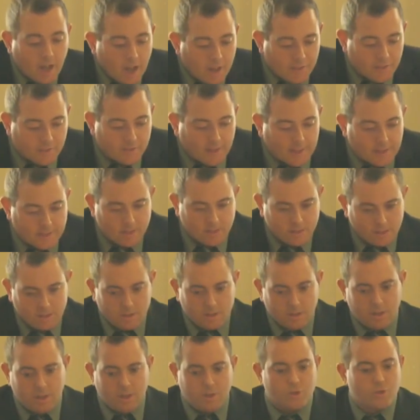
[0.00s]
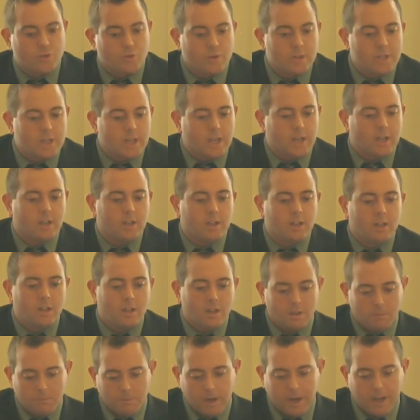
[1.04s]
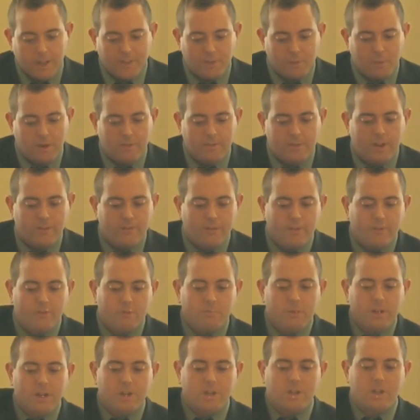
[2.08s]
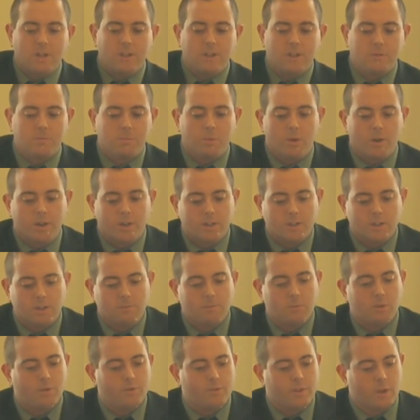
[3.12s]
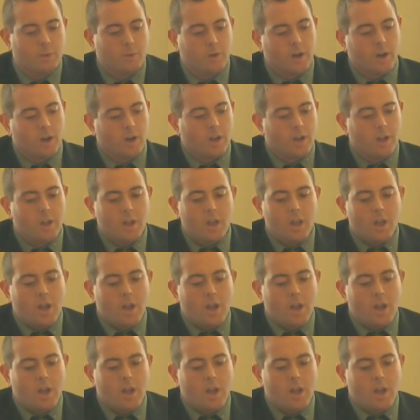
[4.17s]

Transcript: I think that's intriguing, but I don't think we have enough information at this point to move anywhere.